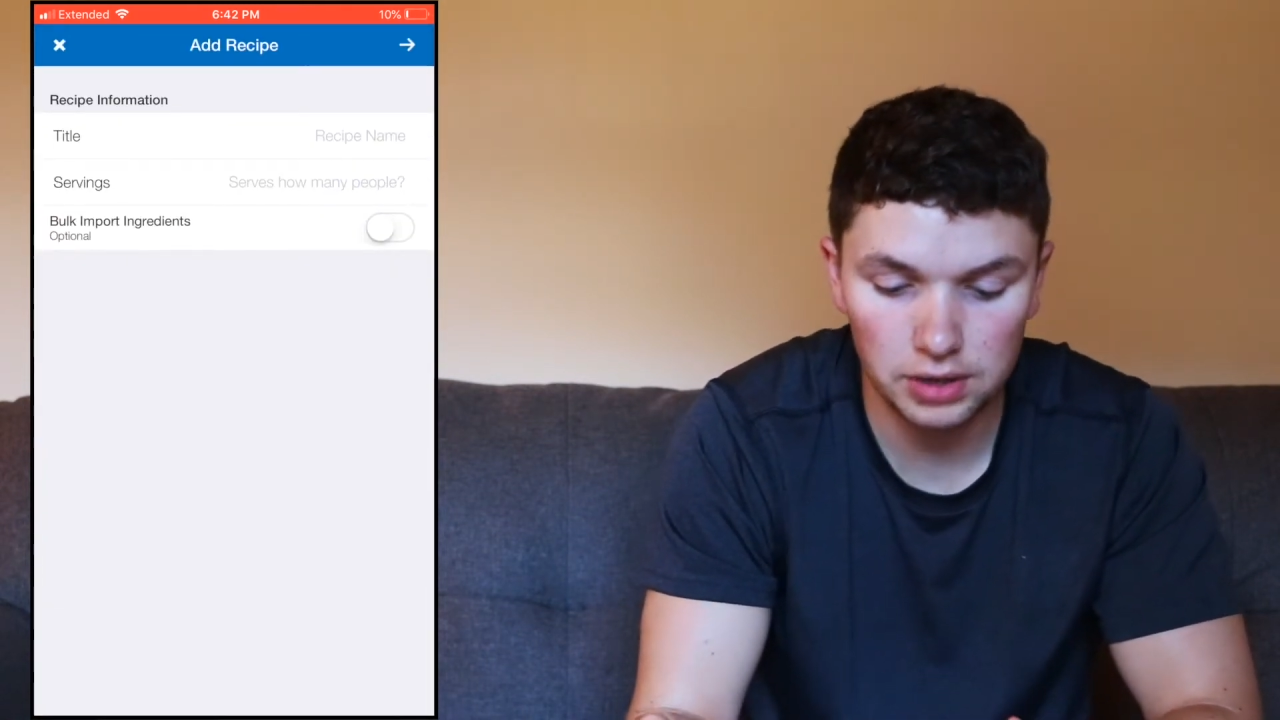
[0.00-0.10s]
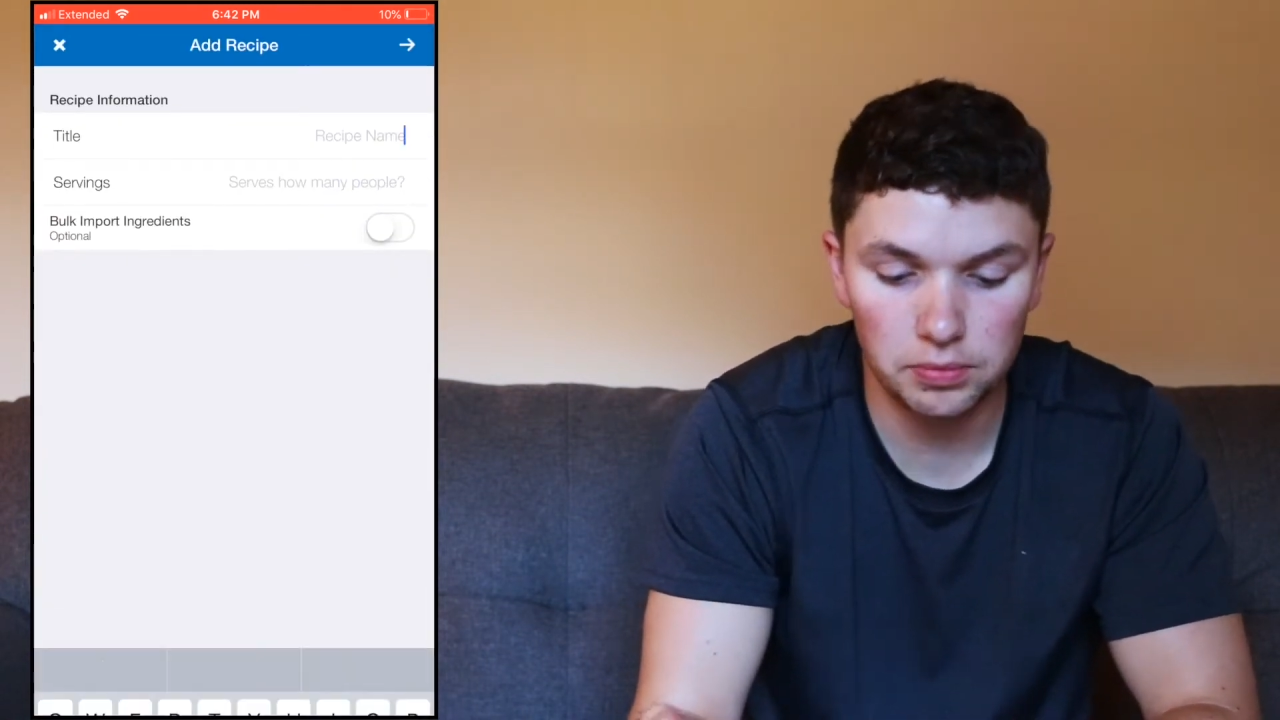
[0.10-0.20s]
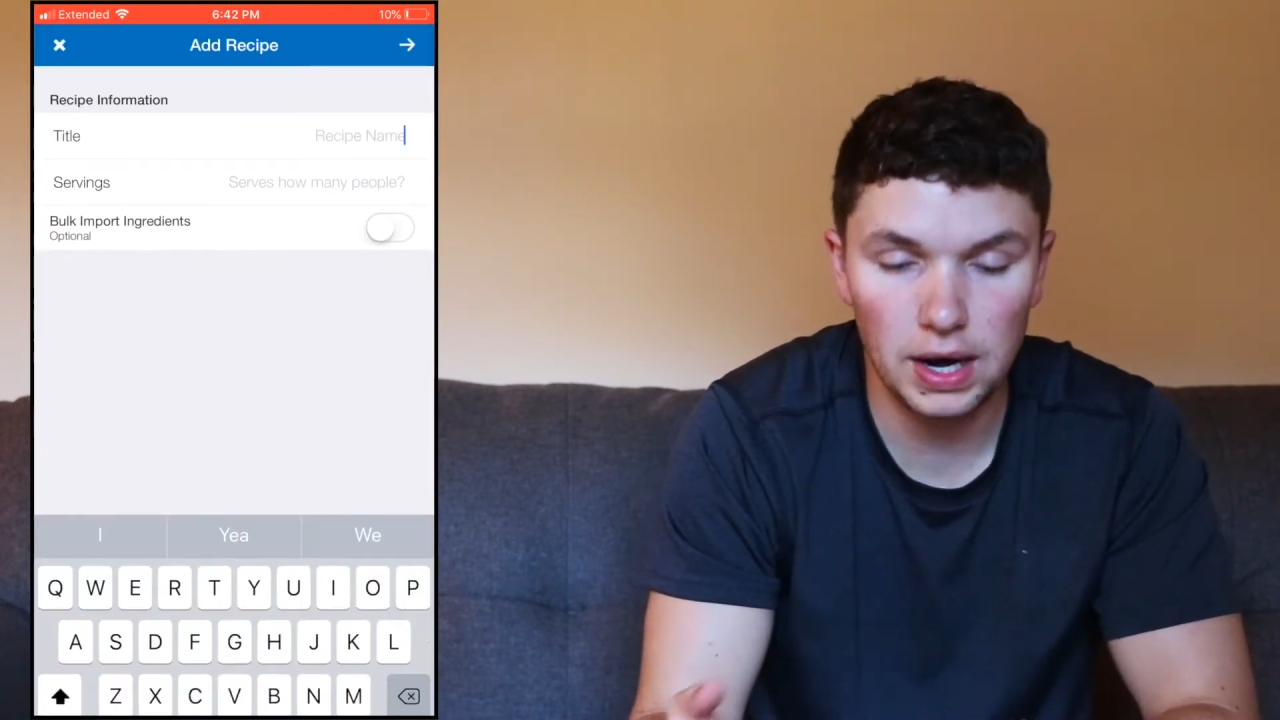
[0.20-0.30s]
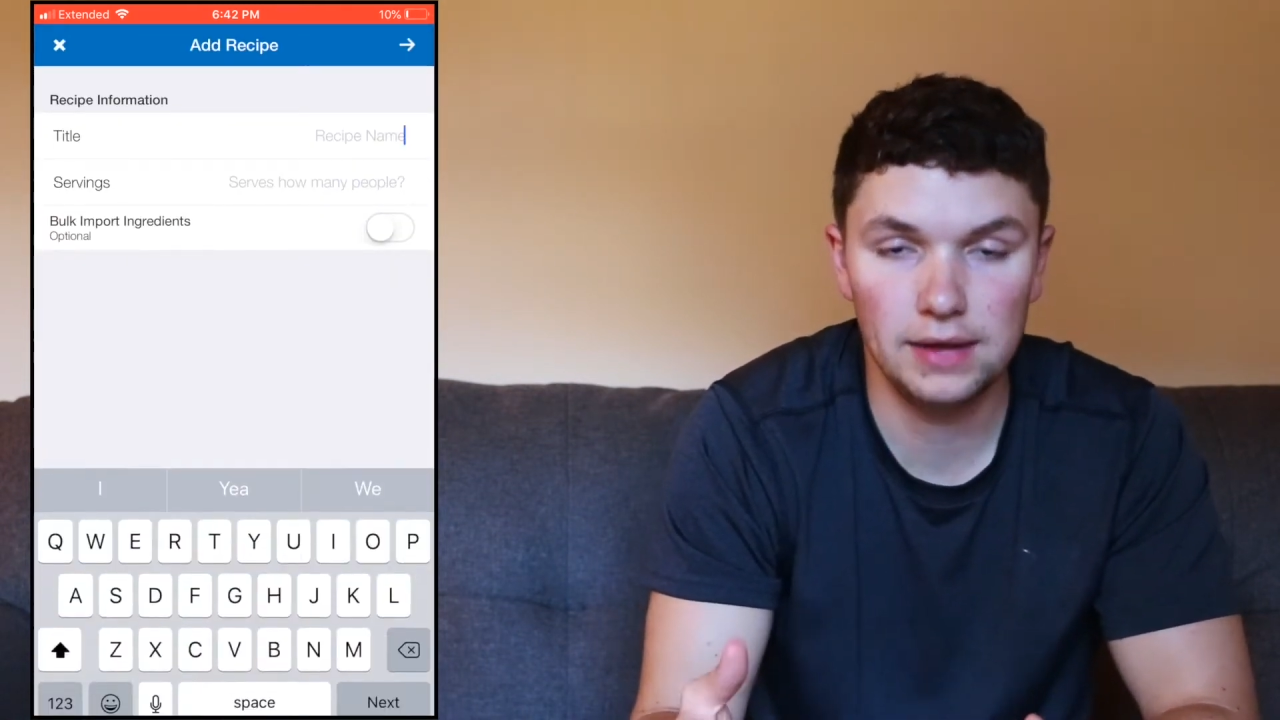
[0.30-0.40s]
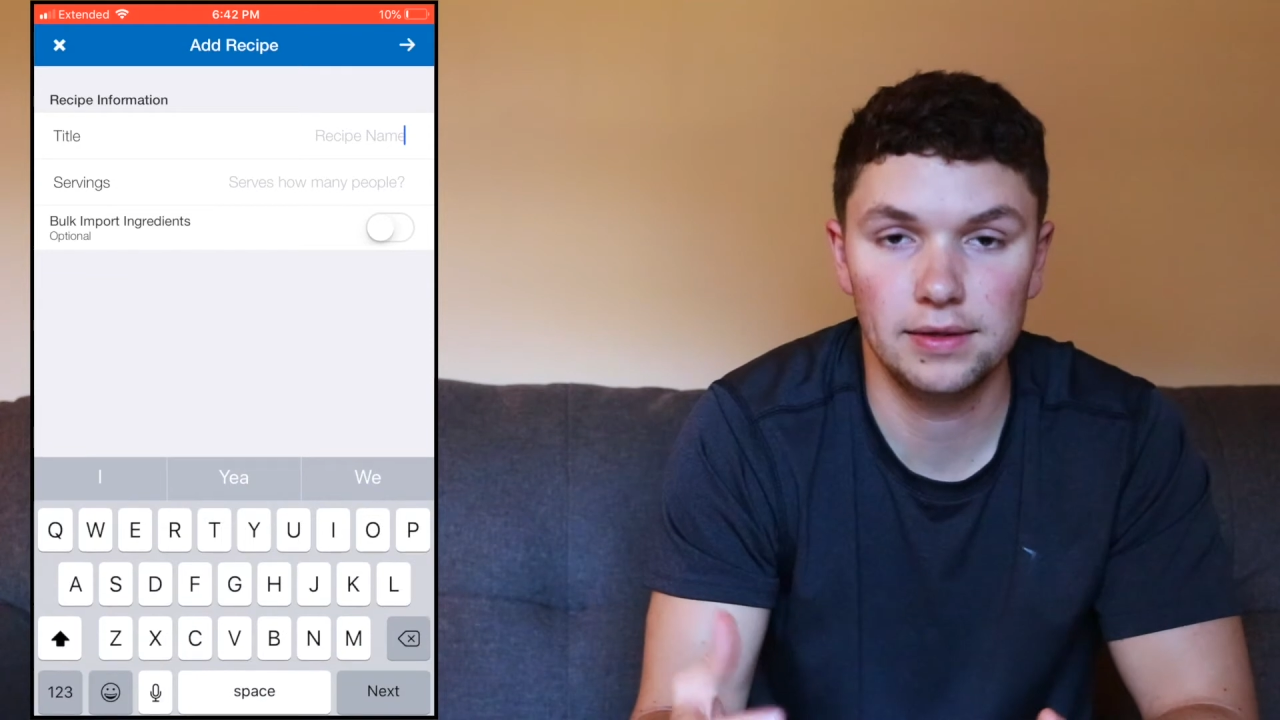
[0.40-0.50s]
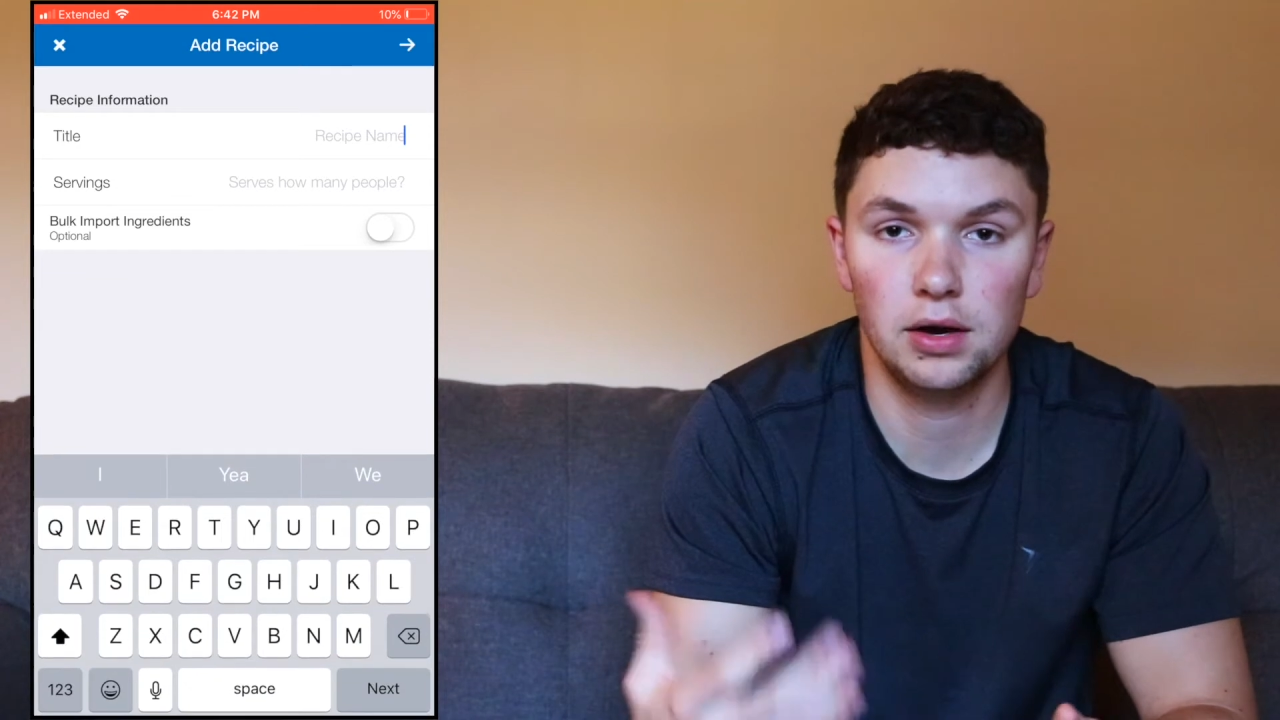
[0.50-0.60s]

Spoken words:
can write